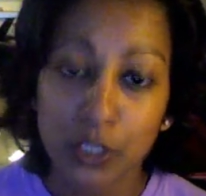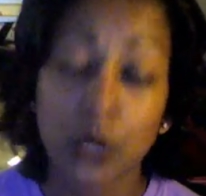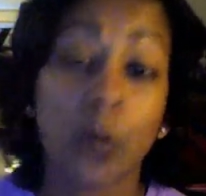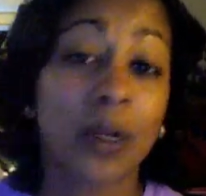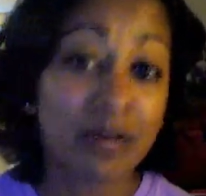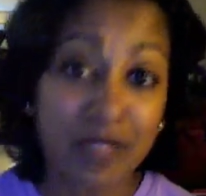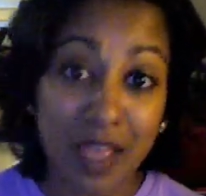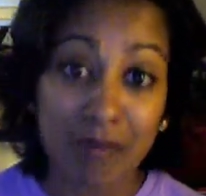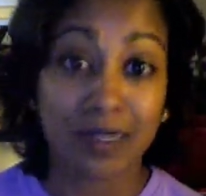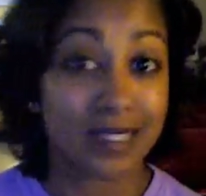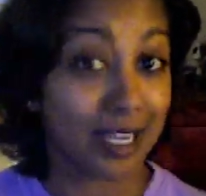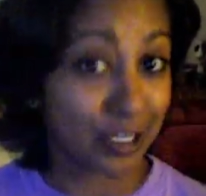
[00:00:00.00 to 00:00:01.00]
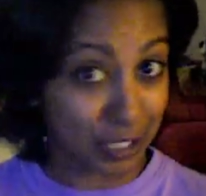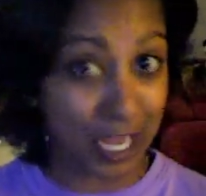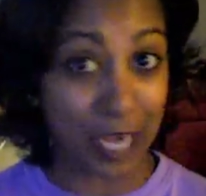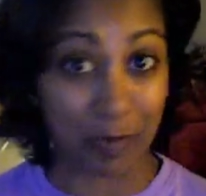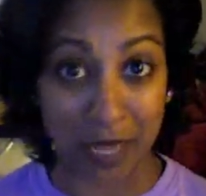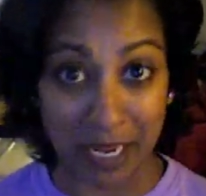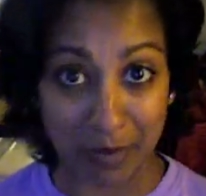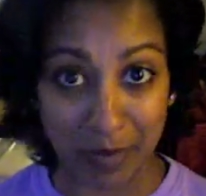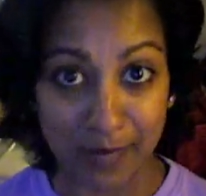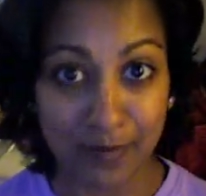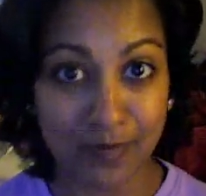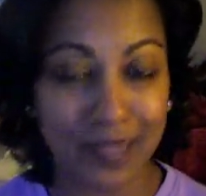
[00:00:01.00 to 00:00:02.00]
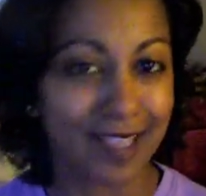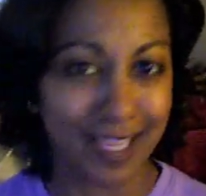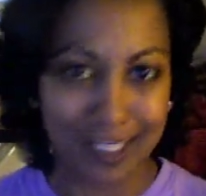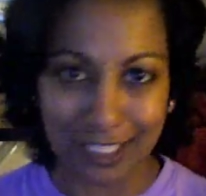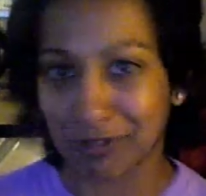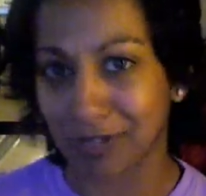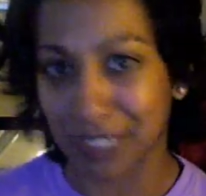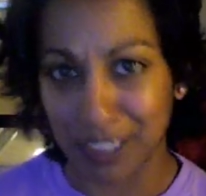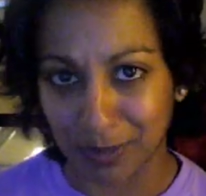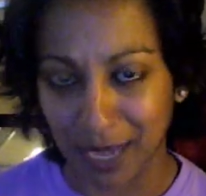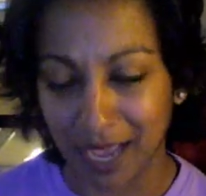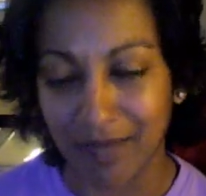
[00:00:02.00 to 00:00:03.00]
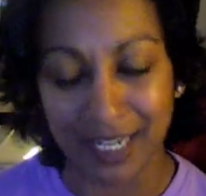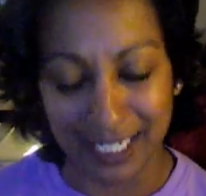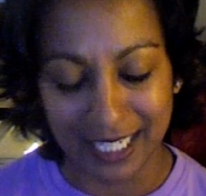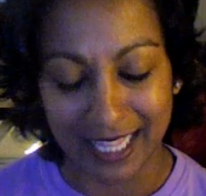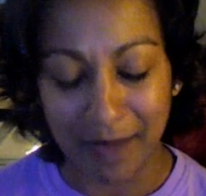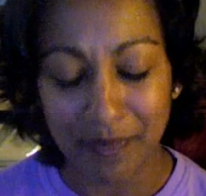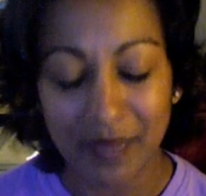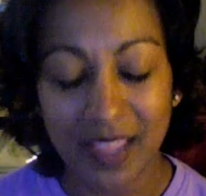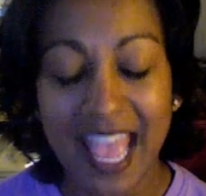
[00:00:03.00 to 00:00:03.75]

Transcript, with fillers: So one of them is actually Airbnb. I'd like to do a deep dive into them.